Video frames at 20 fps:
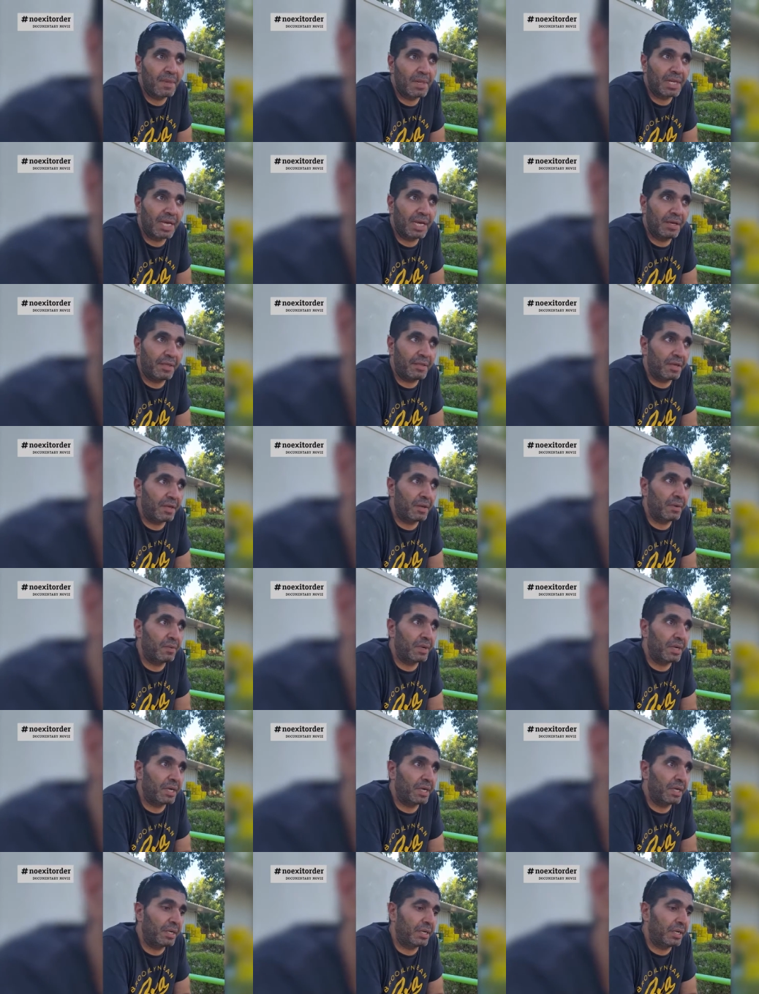like they
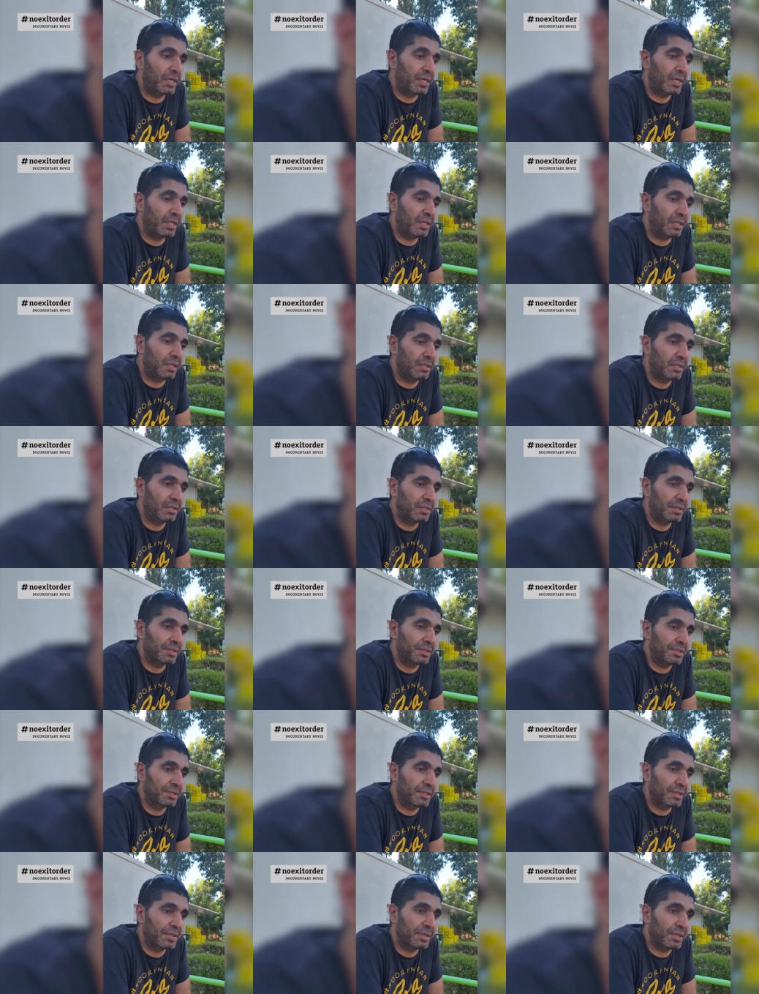were
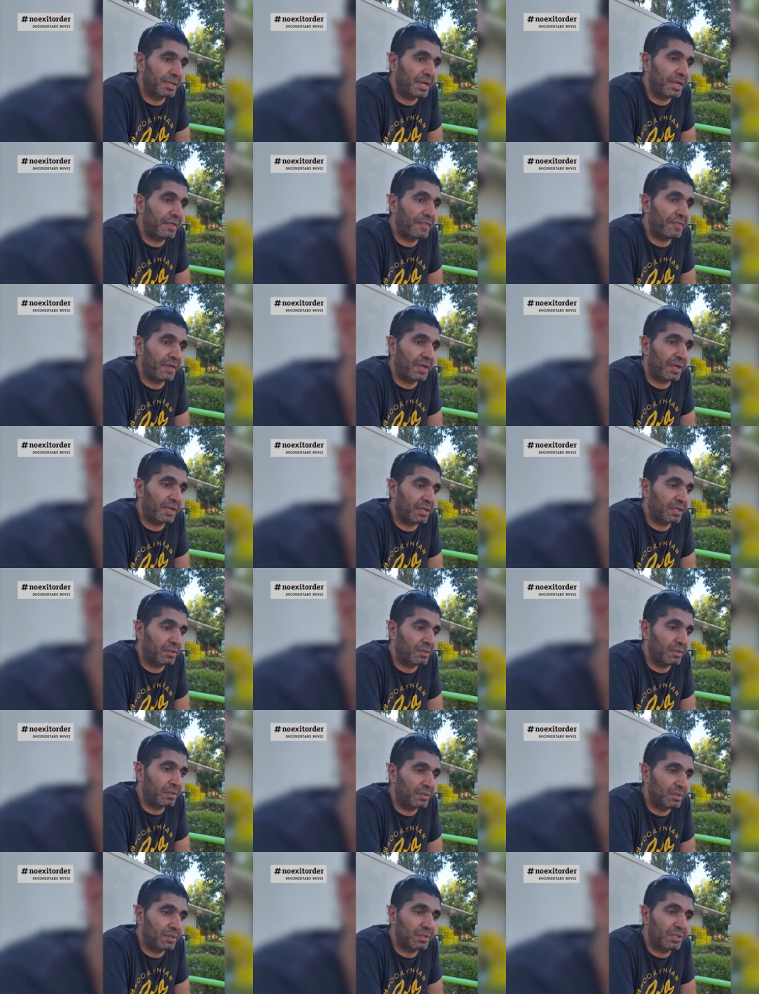nothing.
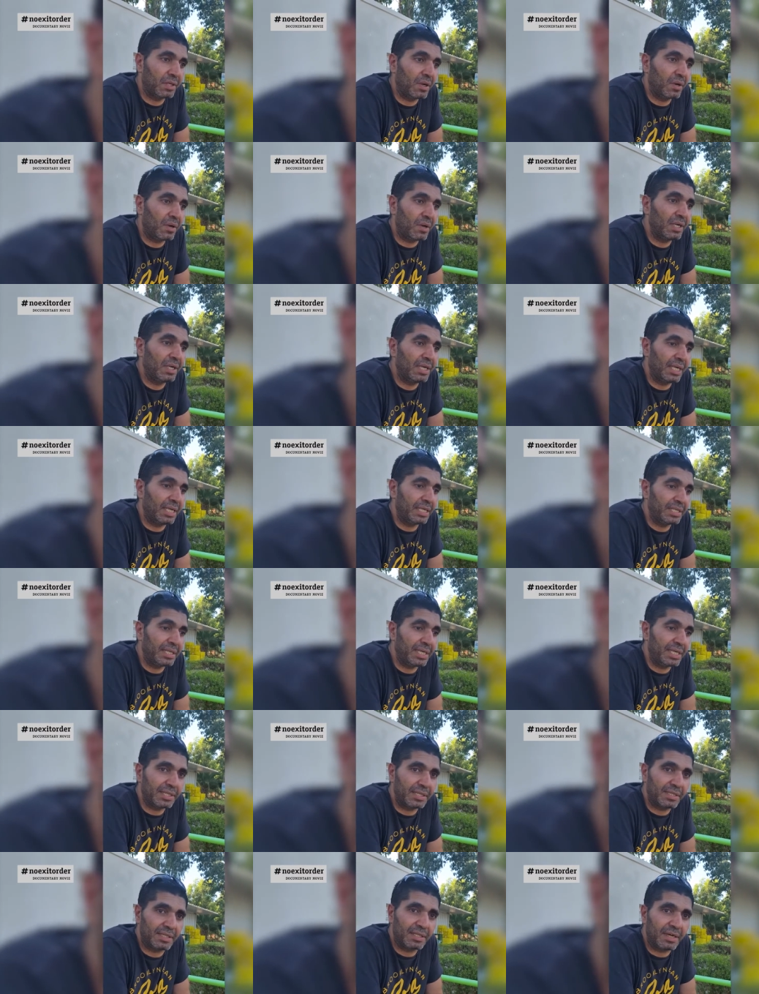You saw only a
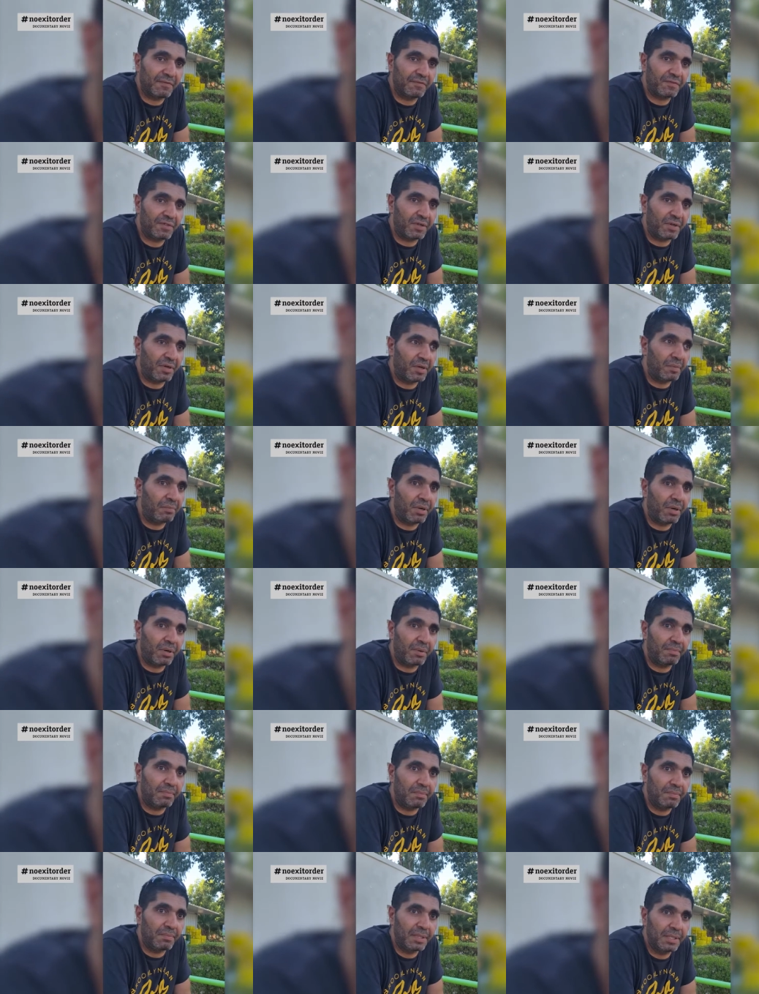dust after a
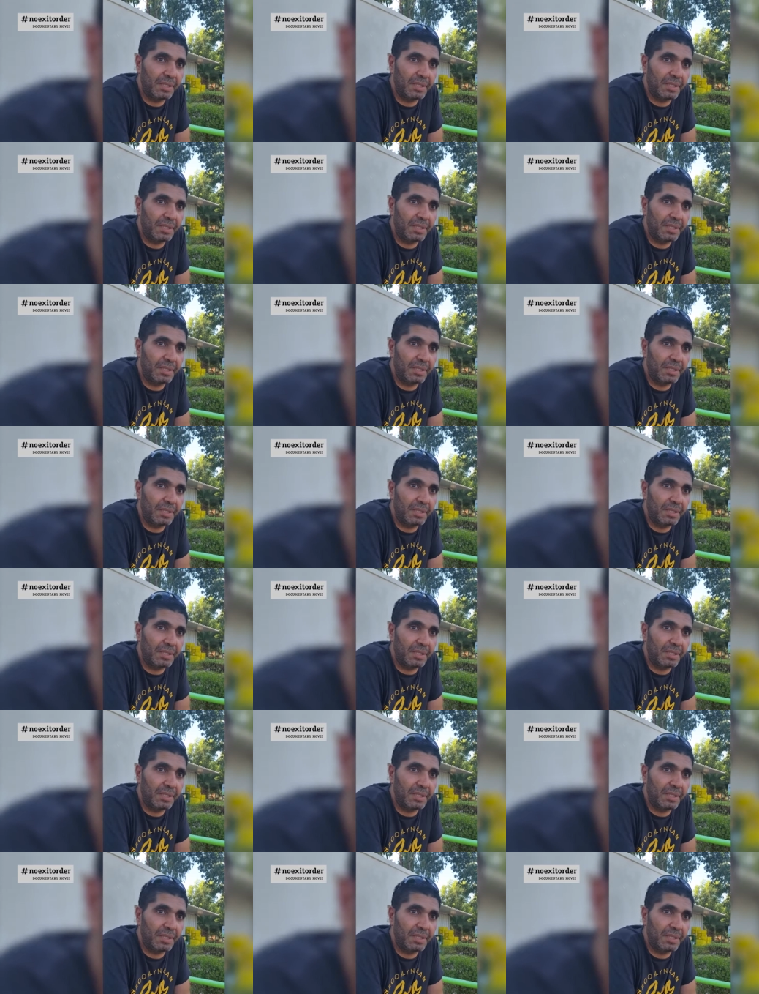bomb,